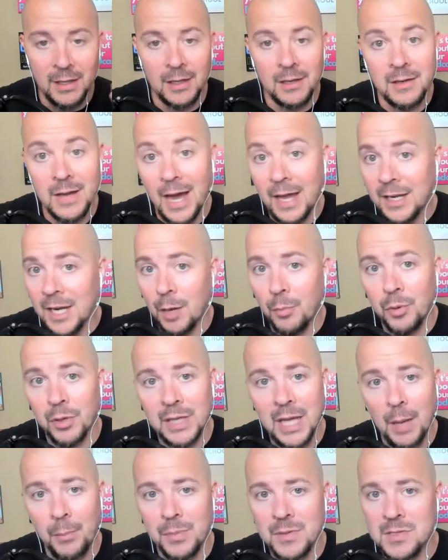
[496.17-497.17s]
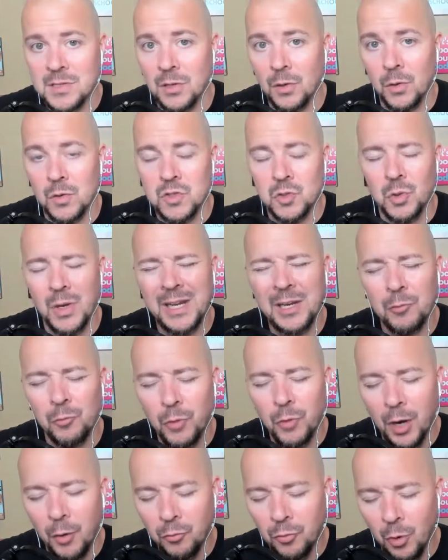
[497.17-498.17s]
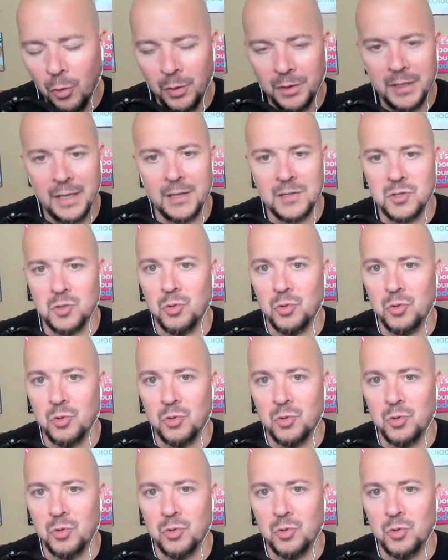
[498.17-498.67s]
Not numbering episodes, create a Rolodex,